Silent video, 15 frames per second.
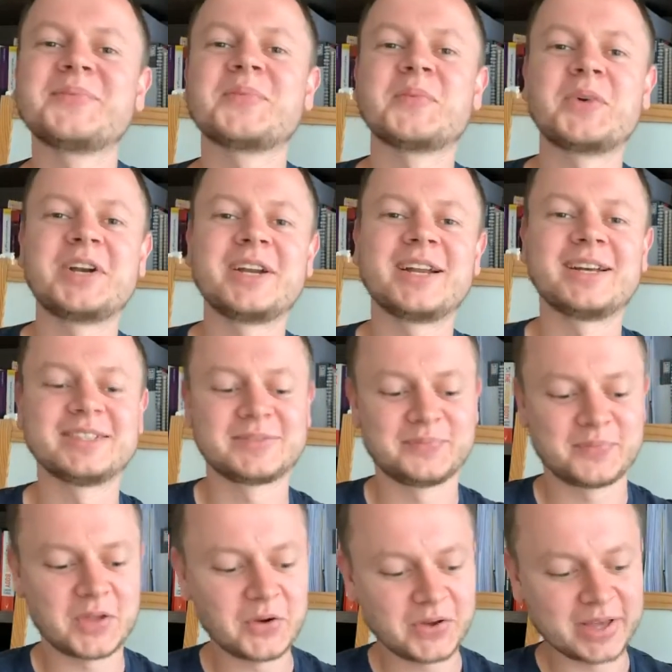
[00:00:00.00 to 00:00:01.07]
Very nice.
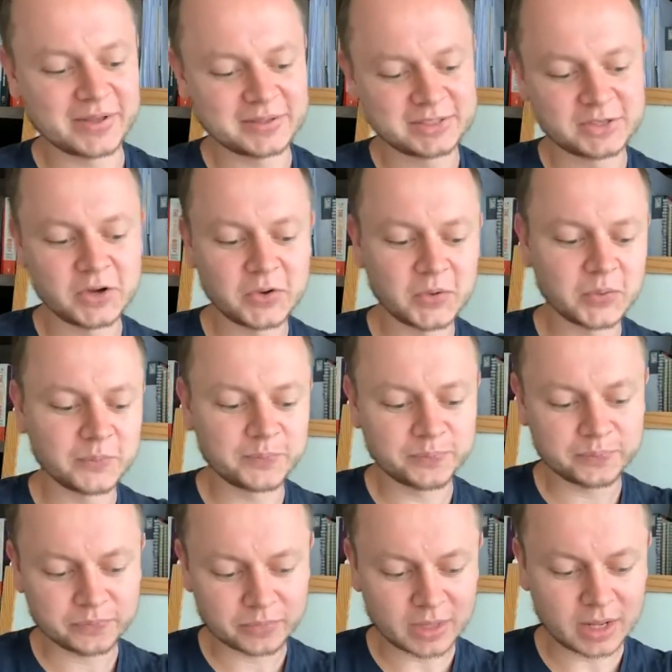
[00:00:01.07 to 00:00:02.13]
Okay, so
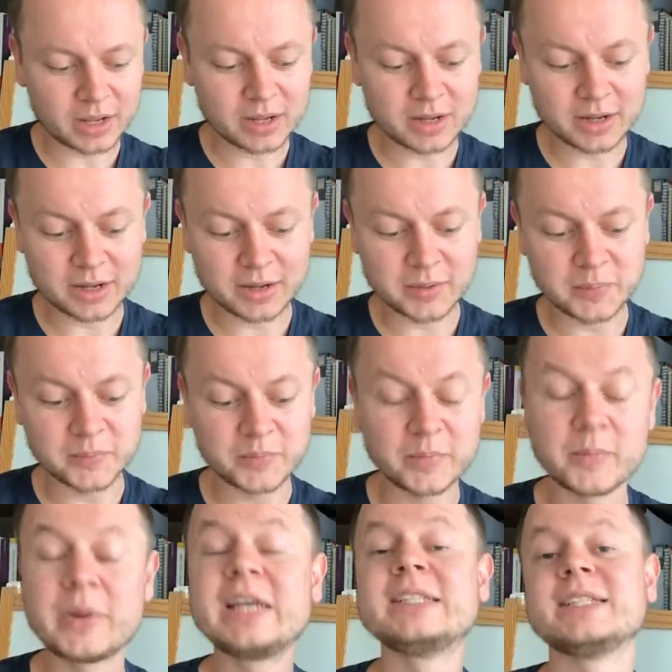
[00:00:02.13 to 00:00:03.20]

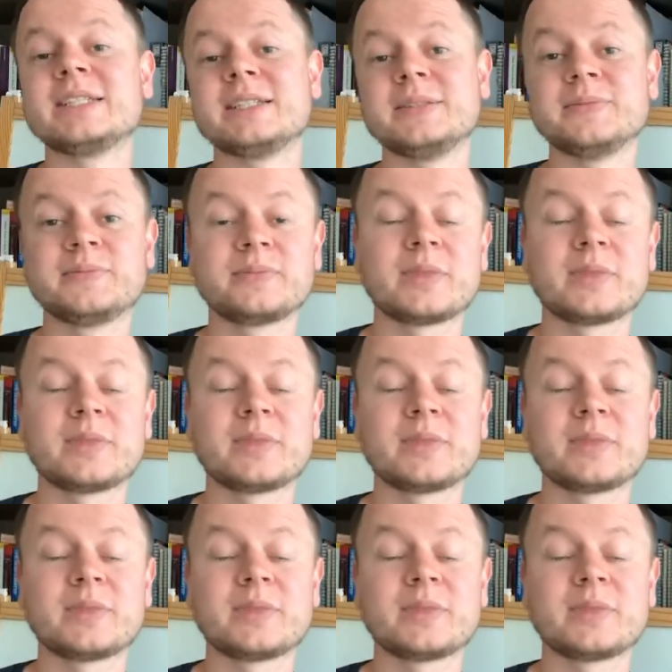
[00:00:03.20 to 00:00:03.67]
basically,